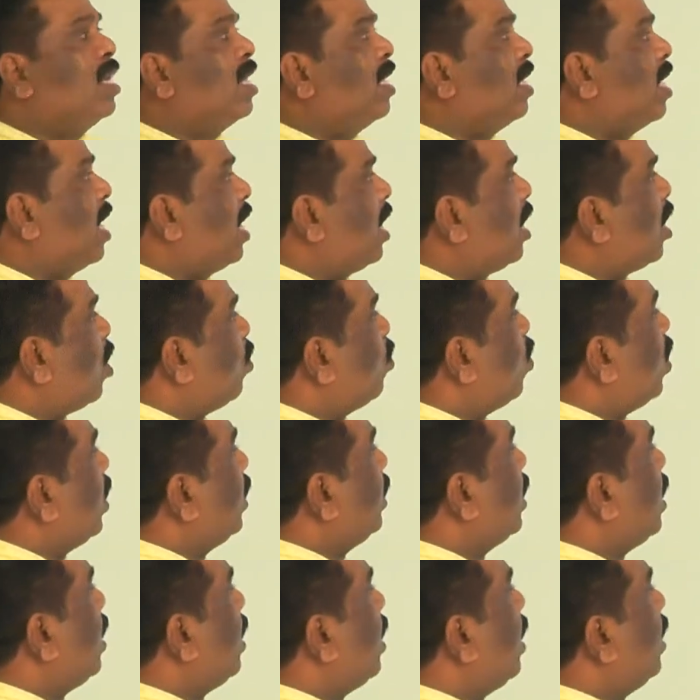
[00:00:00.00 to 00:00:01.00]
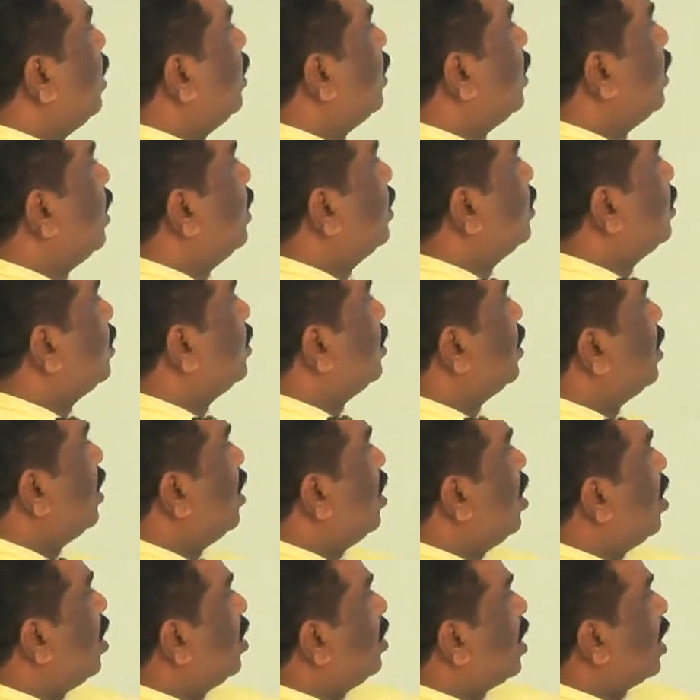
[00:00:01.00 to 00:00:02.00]
Error of original entries.
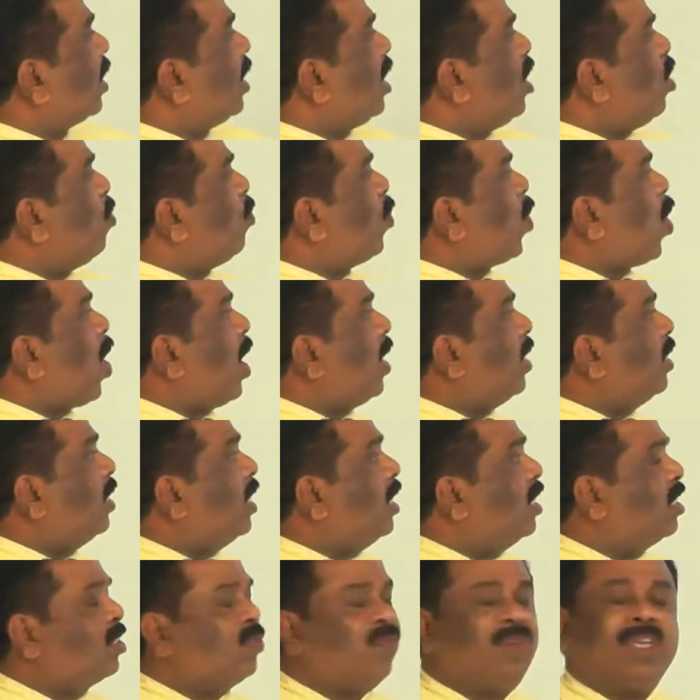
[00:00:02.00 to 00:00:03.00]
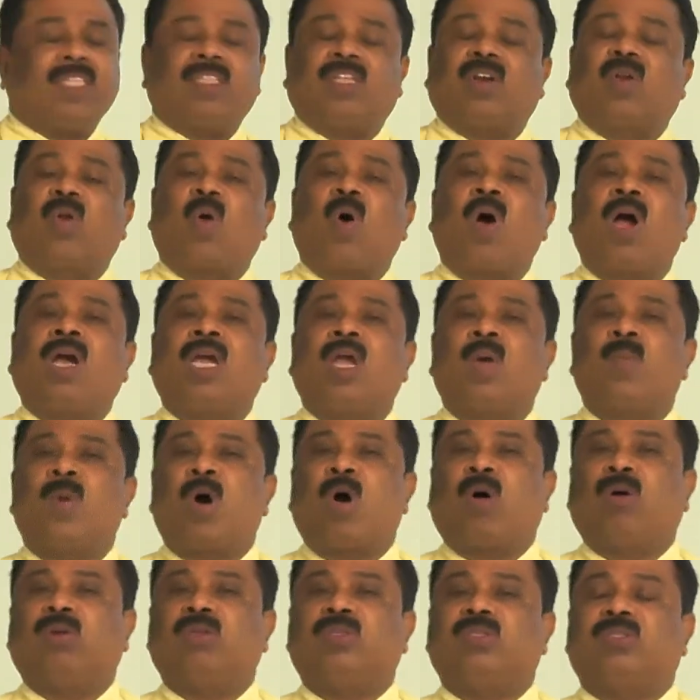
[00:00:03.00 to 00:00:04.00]
The key point is with wrong
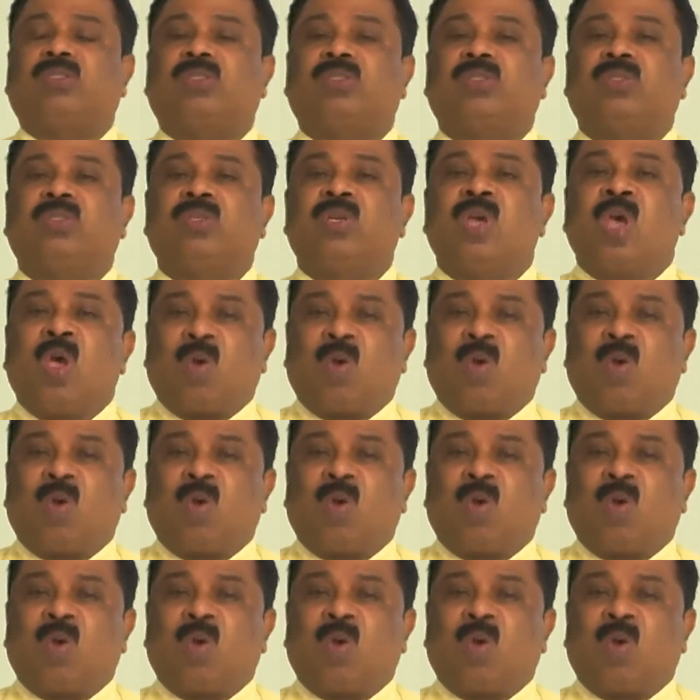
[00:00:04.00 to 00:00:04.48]
amount.